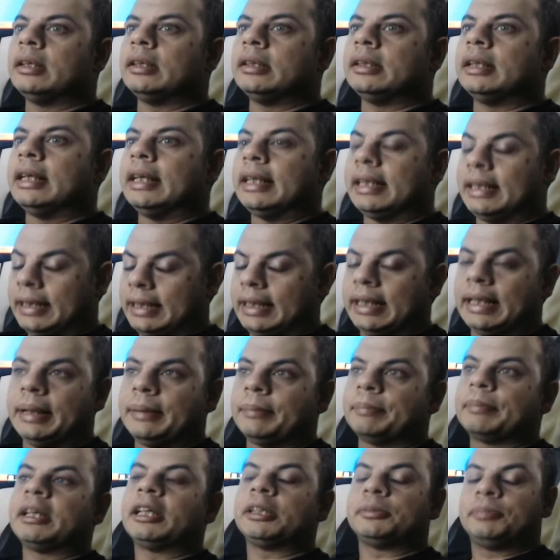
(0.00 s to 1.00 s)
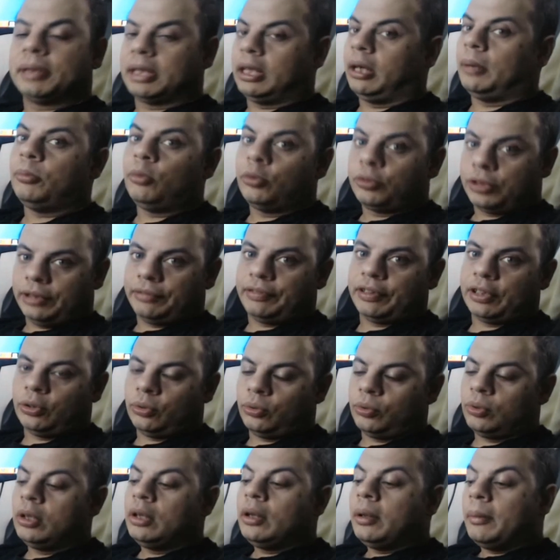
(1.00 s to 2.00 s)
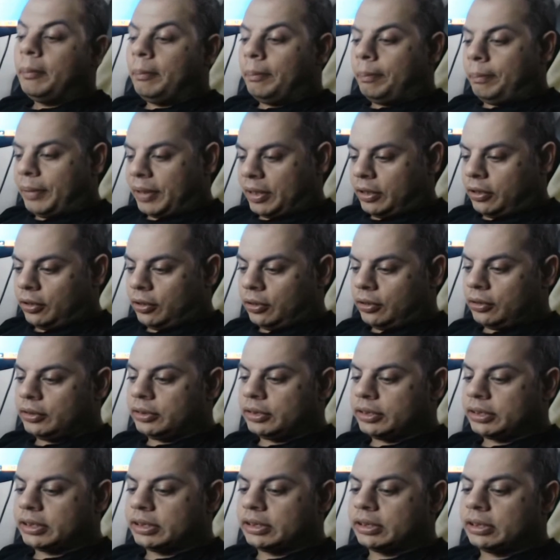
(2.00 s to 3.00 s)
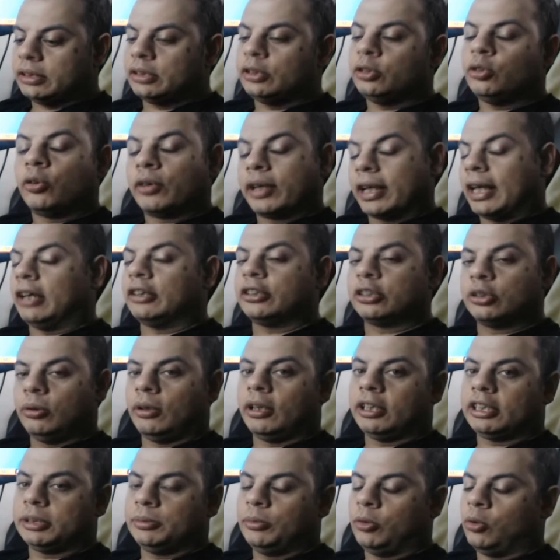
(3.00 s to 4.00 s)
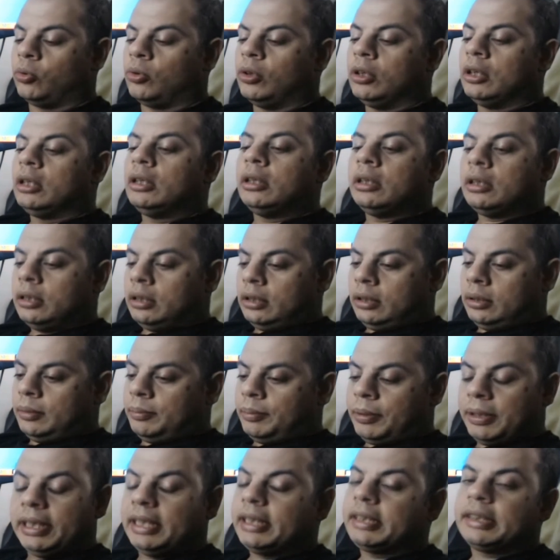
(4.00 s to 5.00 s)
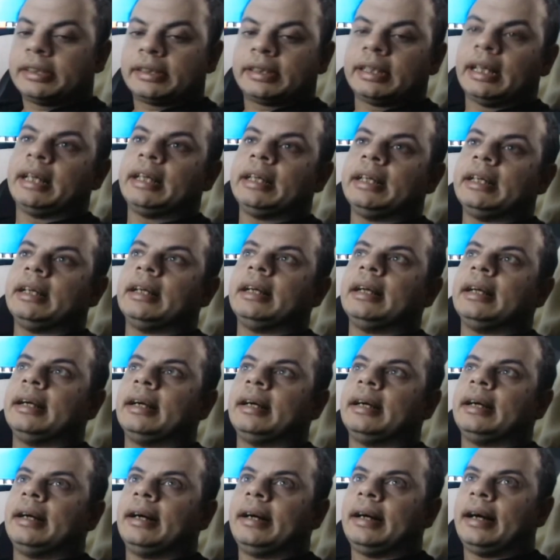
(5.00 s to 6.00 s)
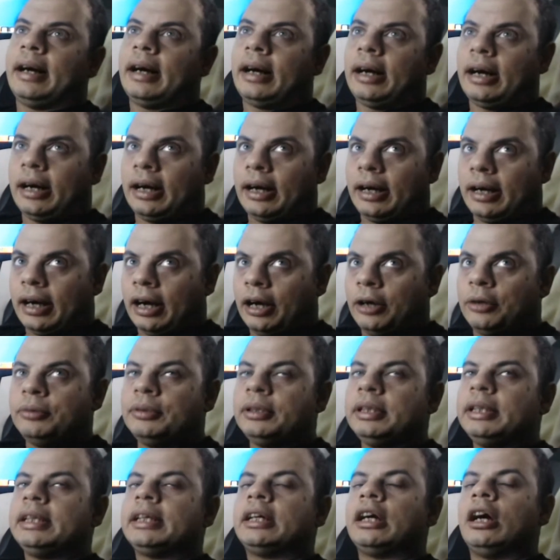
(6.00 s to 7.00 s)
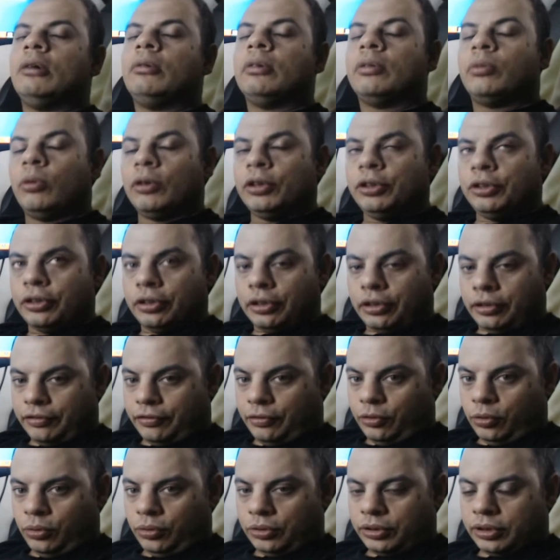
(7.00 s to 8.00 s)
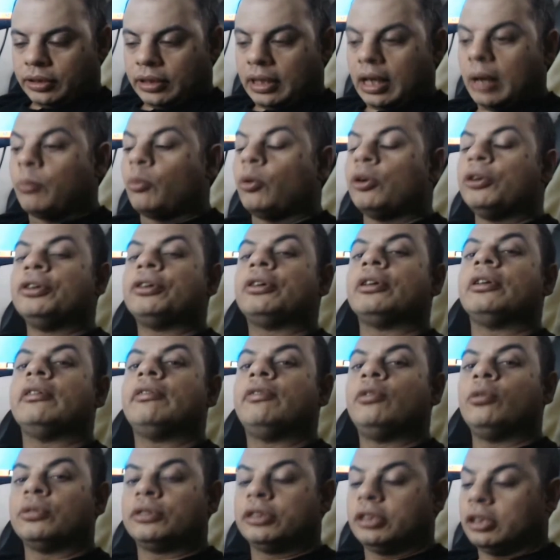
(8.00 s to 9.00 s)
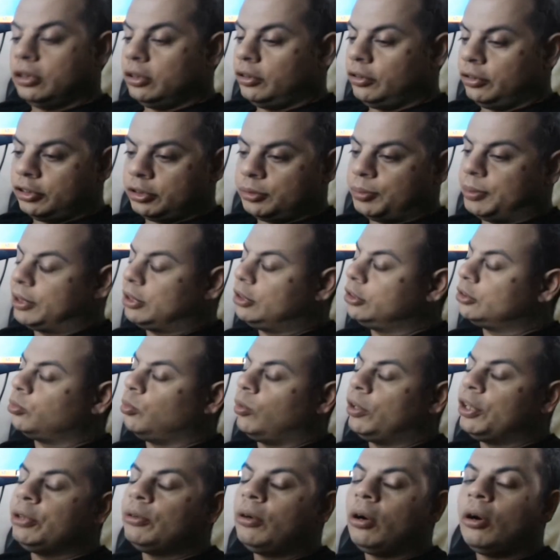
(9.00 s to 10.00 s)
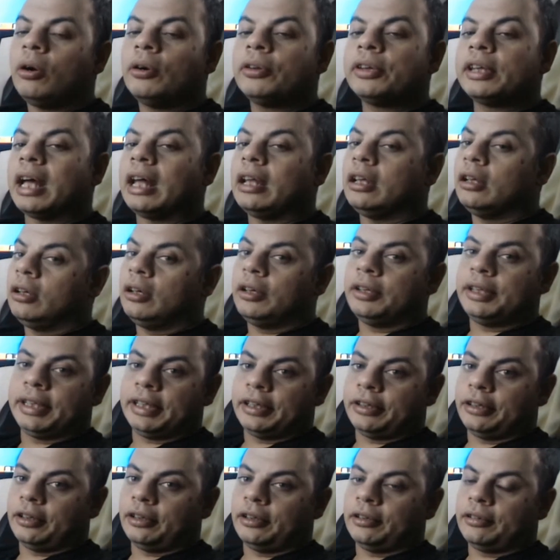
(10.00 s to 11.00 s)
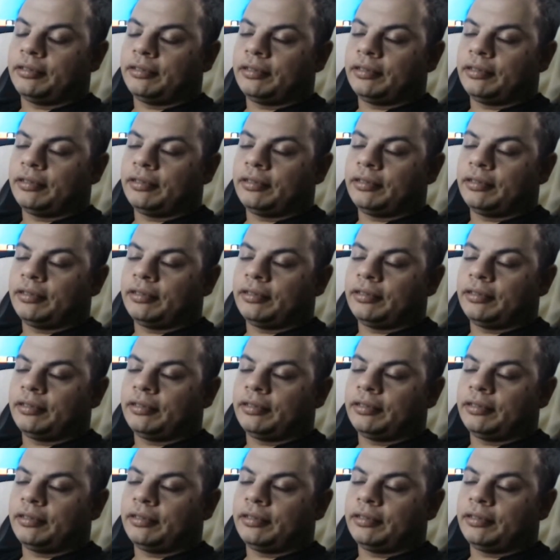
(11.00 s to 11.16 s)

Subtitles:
it does become more difficult because your account's quite small. But at the end of the day, only go with what you can afford and what you can afford to lose, because when you are on that learning curve,